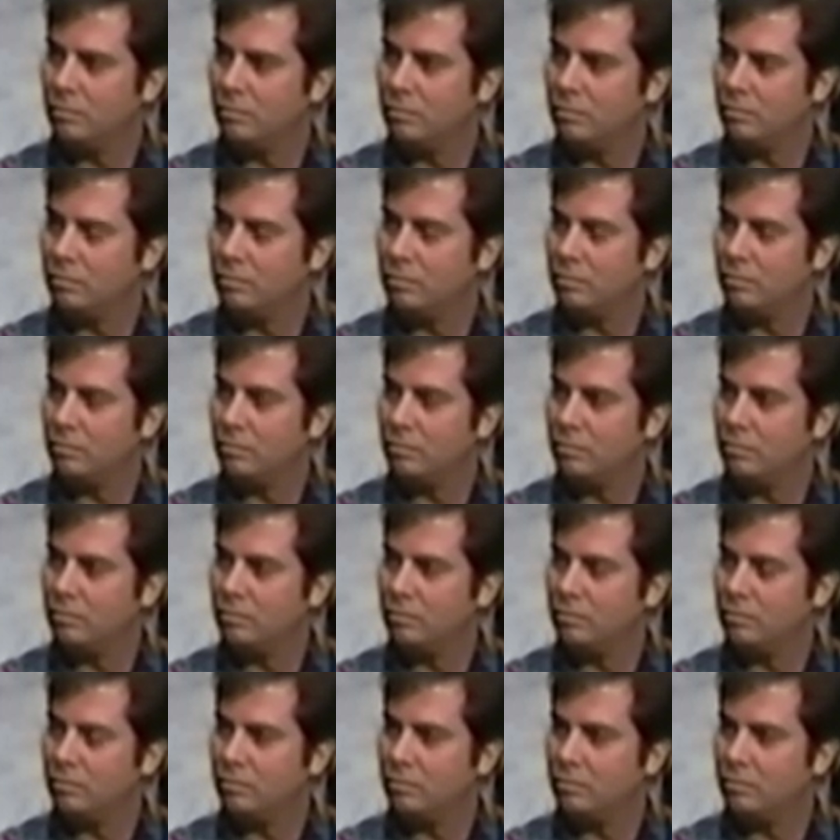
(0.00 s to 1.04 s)

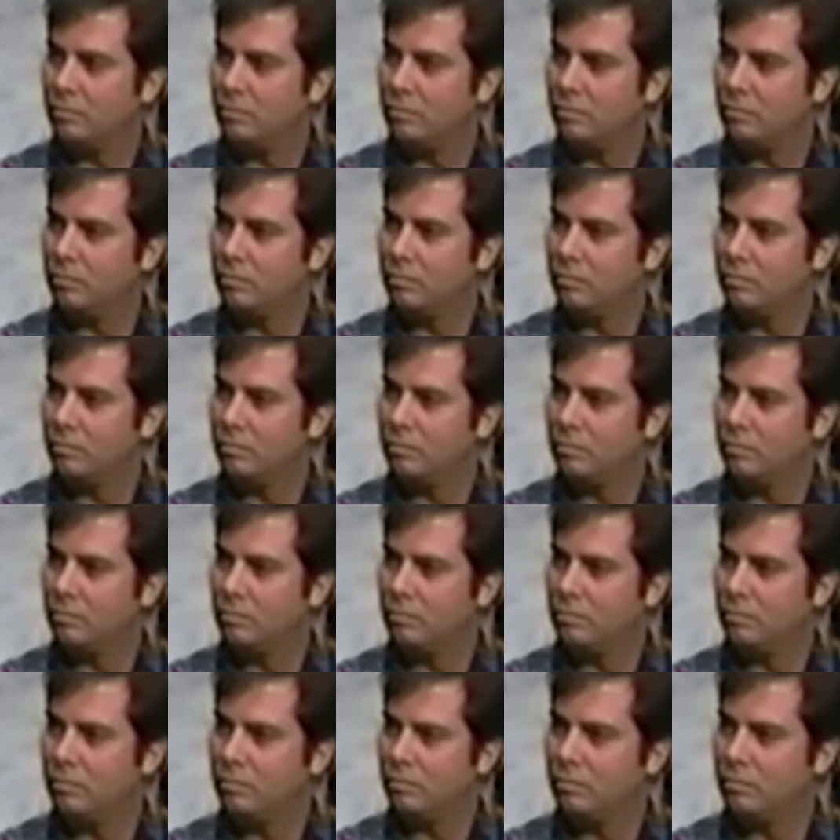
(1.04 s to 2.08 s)

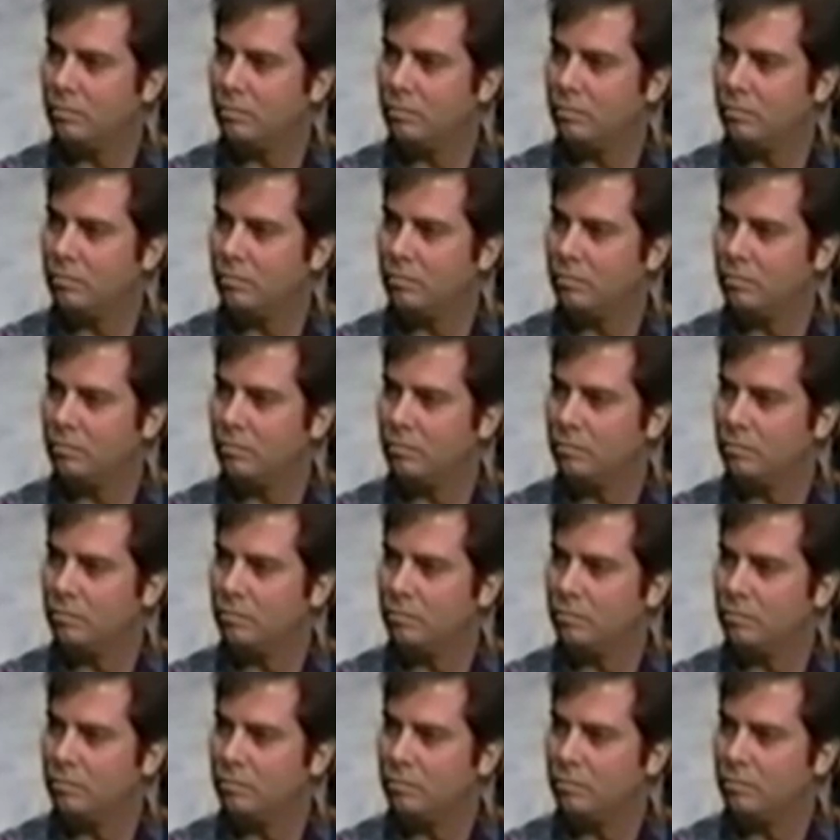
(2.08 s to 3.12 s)

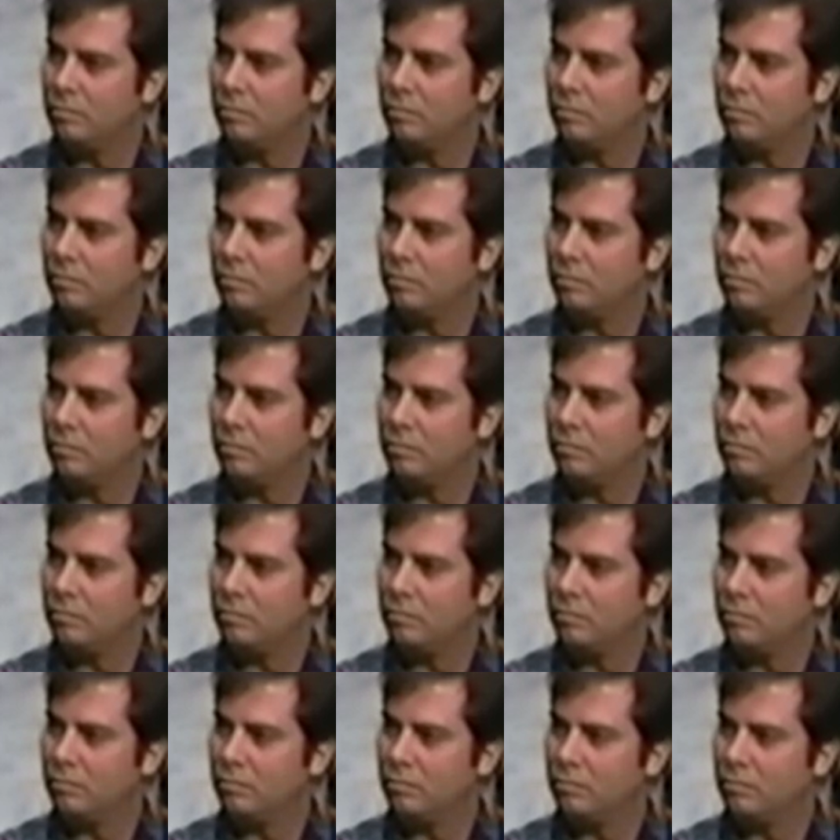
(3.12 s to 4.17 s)

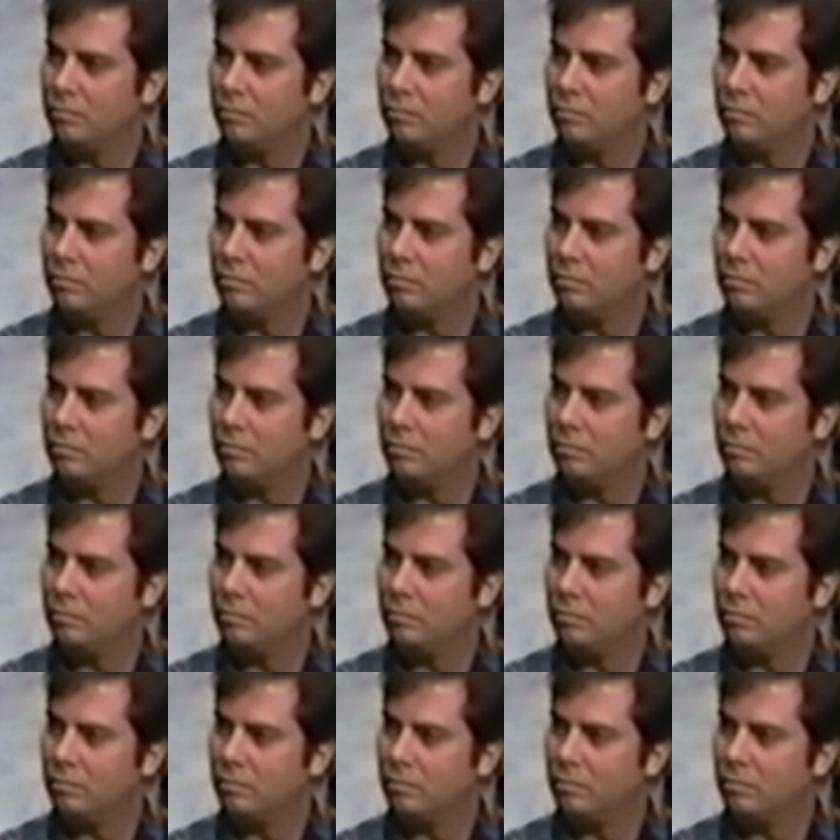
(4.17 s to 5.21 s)

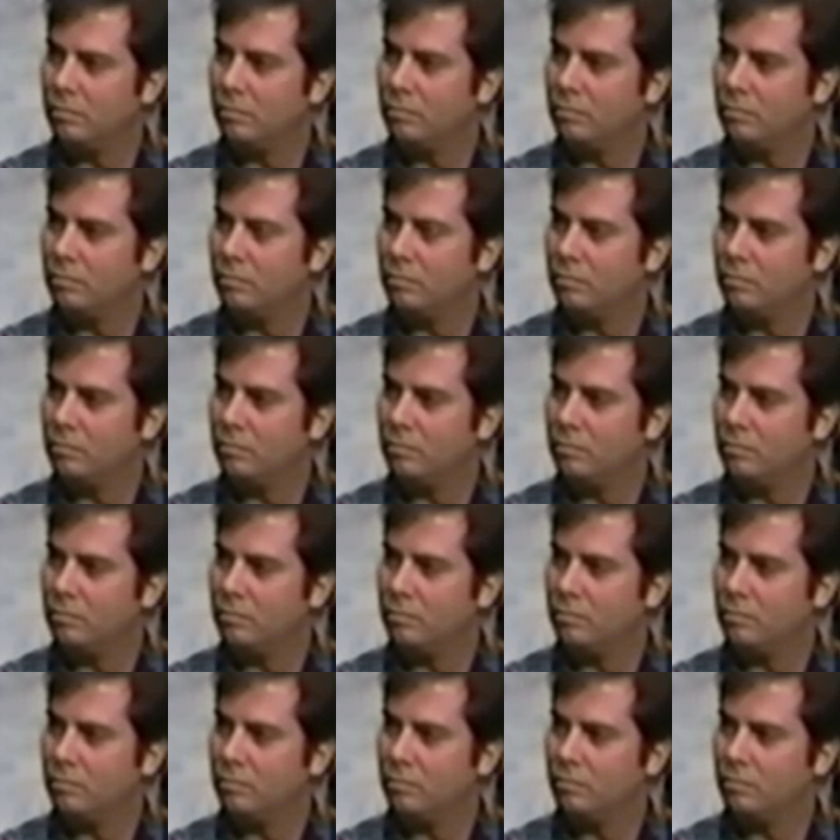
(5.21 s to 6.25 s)

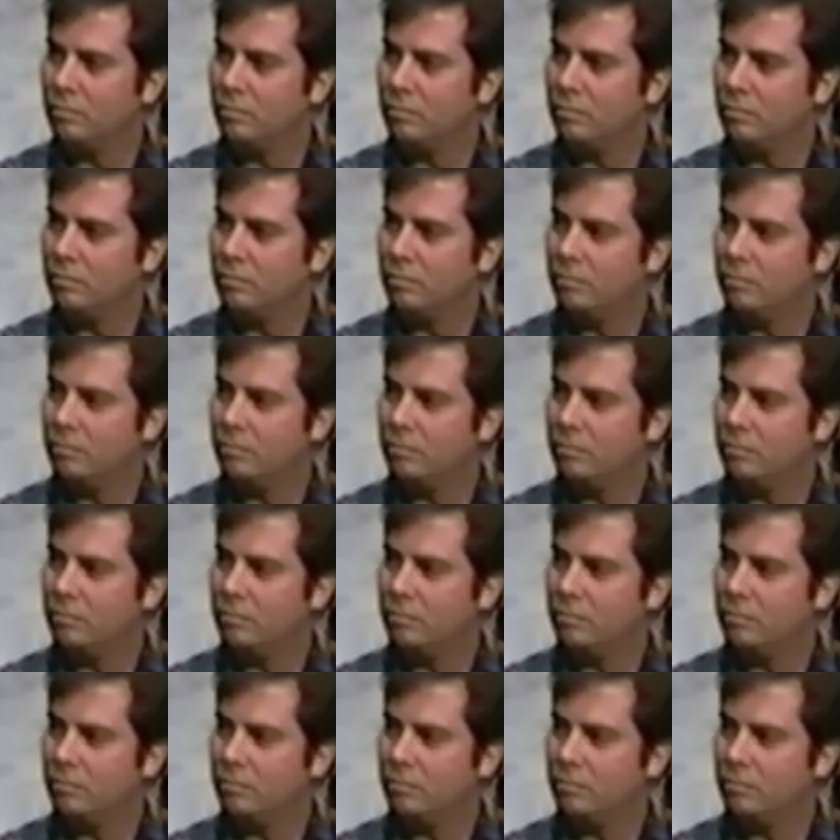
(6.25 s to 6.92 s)
(not speaking)